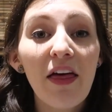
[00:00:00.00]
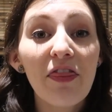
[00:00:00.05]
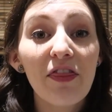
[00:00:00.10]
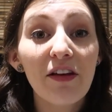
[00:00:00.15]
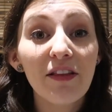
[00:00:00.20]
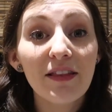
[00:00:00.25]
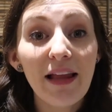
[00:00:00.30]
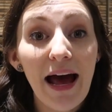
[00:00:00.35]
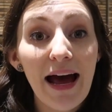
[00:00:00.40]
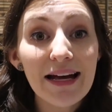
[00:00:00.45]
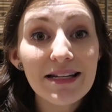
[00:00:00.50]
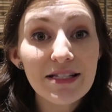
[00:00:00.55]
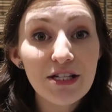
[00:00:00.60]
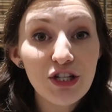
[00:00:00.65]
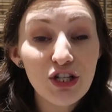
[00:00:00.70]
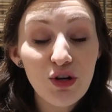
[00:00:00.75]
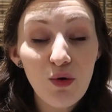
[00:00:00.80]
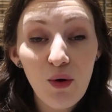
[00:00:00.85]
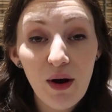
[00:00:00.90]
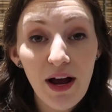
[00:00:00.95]
The
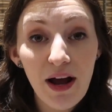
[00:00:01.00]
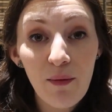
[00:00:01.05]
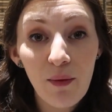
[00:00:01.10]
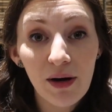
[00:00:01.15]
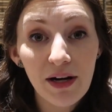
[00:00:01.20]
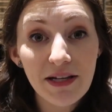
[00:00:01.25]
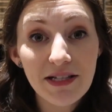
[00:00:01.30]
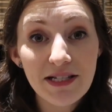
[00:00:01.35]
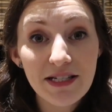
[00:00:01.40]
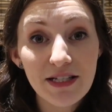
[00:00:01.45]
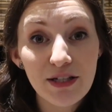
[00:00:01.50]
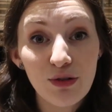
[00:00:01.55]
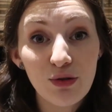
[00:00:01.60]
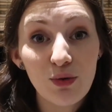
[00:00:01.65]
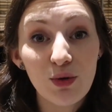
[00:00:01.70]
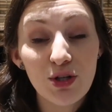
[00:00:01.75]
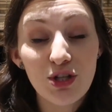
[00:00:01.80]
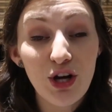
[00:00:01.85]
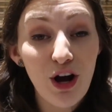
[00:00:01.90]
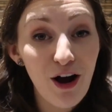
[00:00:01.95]
last toy I wanted
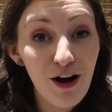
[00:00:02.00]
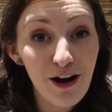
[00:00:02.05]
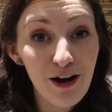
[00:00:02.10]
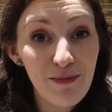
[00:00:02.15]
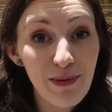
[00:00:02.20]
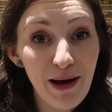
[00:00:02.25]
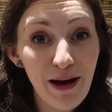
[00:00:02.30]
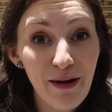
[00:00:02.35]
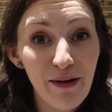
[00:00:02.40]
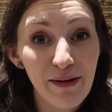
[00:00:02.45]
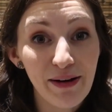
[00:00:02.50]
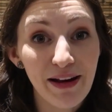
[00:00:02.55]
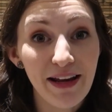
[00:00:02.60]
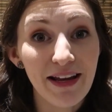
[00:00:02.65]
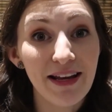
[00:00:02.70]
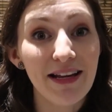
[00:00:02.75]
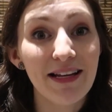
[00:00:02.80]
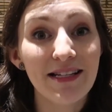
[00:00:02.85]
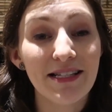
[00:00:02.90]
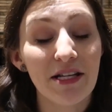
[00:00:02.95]
to talk about
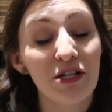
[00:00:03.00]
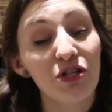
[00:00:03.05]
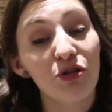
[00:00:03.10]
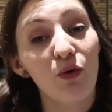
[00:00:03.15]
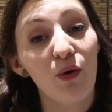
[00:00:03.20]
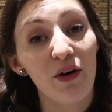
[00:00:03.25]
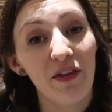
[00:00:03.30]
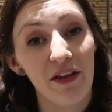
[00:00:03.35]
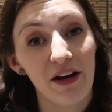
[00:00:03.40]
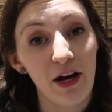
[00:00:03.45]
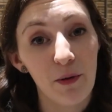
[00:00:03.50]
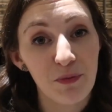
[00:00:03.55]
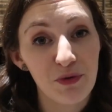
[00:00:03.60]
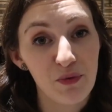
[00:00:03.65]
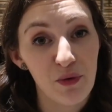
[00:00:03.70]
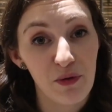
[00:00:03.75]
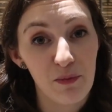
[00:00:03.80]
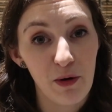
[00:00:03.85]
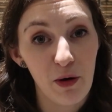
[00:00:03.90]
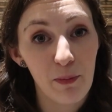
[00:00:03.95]
is a toy that helps
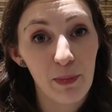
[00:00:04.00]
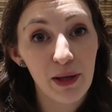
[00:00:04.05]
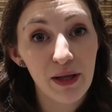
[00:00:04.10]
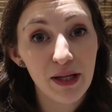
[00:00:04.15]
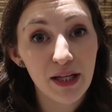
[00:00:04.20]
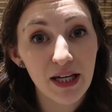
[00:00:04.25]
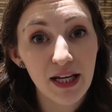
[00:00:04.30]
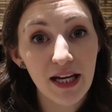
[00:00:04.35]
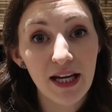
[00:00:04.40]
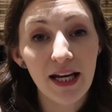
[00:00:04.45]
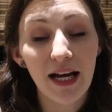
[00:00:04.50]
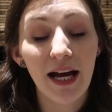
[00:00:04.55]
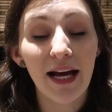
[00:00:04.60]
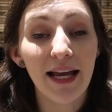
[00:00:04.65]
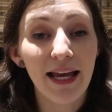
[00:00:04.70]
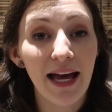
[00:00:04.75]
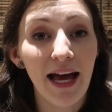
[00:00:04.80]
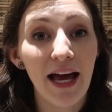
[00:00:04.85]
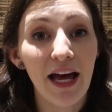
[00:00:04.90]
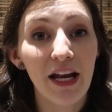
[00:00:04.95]
with mobility.
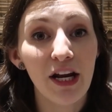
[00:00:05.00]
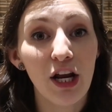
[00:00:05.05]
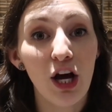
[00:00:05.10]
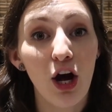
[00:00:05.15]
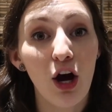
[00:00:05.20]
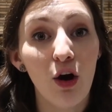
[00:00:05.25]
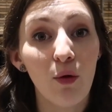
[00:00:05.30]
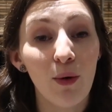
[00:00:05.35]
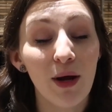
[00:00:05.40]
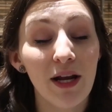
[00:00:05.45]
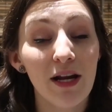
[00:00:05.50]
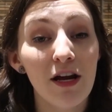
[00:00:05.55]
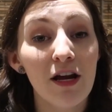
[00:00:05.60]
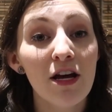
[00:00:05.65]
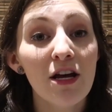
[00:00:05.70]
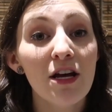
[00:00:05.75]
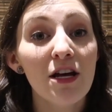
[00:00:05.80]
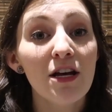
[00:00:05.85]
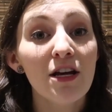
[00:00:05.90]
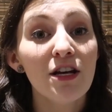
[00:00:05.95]
Again, Owen
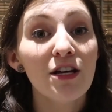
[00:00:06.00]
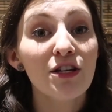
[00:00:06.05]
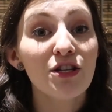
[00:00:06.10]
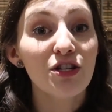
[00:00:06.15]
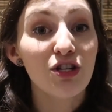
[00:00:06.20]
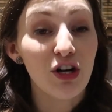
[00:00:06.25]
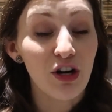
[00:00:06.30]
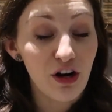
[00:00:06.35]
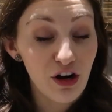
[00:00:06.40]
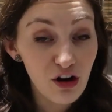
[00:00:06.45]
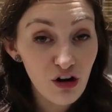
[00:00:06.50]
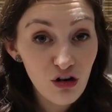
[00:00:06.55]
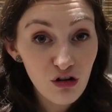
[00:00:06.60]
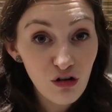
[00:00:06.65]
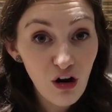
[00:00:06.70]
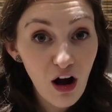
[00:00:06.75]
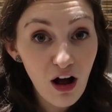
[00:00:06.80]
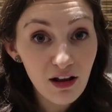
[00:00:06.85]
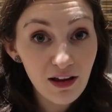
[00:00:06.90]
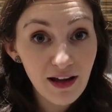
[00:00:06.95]
started
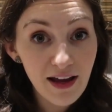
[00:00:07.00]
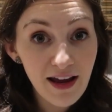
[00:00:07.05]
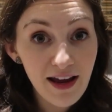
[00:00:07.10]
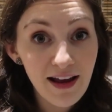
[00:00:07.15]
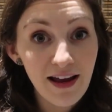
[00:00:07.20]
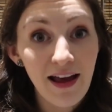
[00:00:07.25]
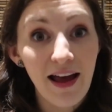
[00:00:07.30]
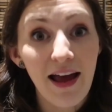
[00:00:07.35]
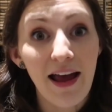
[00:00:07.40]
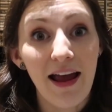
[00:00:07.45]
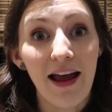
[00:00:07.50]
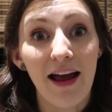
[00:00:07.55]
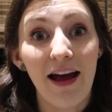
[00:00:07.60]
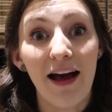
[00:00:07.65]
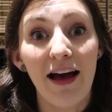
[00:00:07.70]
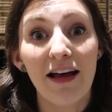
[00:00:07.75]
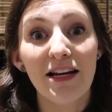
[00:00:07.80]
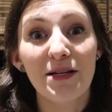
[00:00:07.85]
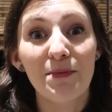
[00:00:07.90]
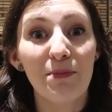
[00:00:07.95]
crawling
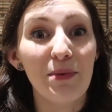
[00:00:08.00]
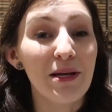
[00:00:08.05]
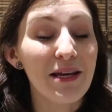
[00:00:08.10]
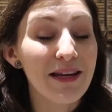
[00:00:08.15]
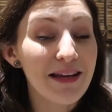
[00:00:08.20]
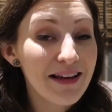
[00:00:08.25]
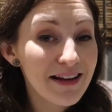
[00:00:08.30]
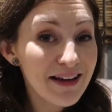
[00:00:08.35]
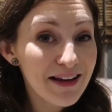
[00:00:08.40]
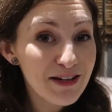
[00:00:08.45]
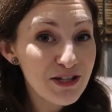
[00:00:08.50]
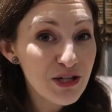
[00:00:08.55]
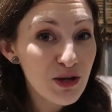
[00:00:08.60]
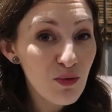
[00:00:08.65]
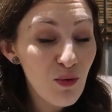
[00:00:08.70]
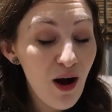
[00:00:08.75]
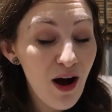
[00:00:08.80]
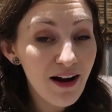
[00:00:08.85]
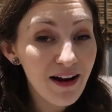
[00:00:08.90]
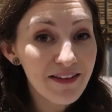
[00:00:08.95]
and beginning to
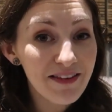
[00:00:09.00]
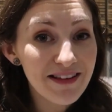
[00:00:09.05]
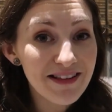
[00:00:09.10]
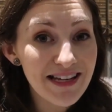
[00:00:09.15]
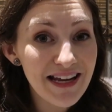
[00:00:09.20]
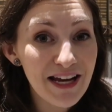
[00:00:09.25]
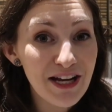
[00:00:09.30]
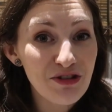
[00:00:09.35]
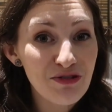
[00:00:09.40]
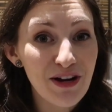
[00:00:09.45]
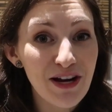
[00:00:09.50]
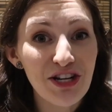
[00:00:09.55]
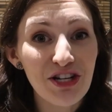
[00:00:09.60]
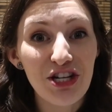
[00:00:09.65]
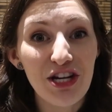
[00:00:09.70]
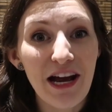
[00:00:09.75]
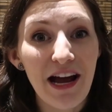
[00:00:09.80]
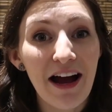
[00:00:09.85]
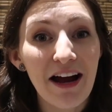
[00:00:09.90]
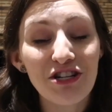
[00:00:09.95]
walk in this age range.
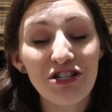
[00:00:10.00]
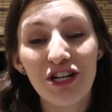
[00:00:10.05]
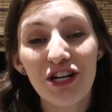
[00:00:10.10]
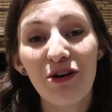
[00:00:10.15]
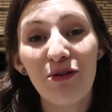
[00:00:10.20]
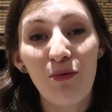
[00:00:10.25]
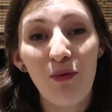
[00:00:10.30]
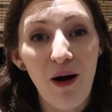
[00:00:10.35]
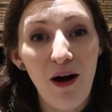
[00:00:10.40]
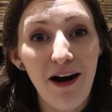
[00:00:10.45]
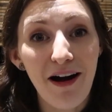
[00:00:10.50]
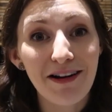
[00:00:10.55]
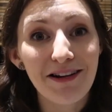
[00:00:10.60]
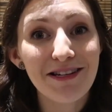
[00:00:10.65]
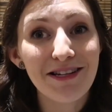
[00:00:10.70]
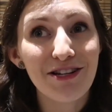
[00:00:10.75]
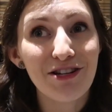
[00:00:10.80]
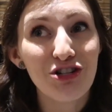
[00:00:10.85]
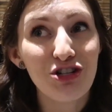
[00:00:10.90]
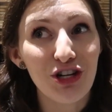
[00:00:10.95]
He actually
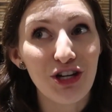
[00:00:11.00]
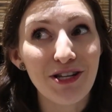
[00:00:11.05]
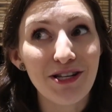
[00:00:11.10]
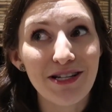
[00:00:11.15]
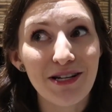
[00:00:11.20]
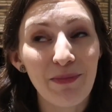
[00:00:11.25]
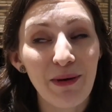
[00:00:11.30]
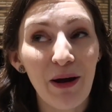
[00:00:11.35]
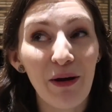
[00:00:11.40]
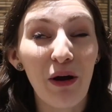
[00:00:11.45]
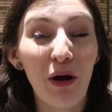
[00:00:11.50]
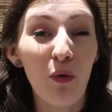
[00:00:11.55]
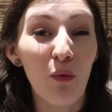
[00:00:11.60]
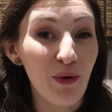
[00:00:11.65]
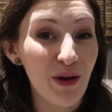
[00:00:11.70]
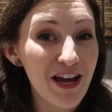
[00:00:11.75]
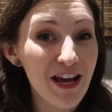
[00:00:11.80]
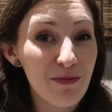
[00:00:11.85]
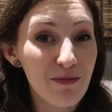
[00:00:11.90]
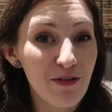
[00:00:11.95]
walked just about a
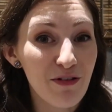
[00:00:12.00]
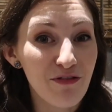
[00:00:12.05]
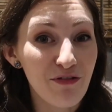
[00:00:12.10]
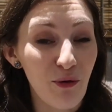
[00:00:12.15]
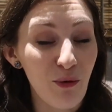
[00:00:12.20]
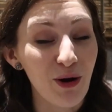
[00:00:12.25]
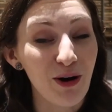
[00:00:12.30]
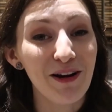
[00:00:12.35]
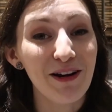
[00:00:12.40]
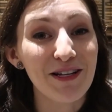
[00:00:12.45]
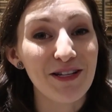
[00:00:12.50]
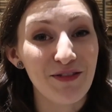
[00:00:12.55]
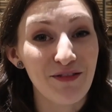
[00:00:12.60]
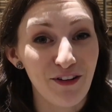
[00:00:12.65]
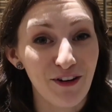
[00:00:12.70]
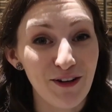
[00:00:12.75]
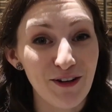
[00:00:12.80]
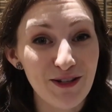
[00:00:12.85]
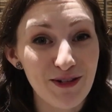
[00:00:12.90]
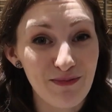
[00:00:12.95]
week before his
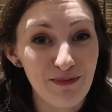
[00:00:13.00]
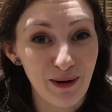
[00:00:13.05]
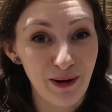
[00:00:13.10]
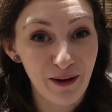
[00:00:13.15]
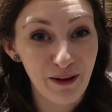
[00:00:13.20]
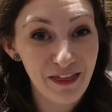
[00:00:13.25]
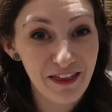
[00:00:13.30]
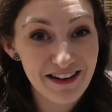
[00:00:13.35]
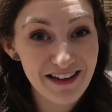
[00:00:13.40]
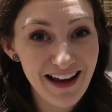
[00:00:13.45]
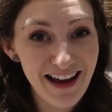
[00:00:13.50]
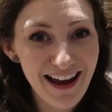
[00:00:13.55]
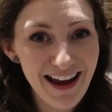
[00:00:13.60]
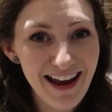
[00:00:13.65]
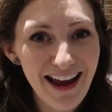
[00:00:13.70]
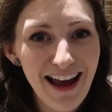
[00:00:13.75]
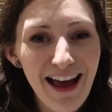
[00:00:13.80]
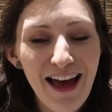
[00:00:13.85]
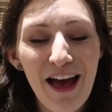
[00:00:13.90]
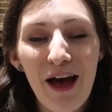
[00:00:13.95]
first birthday,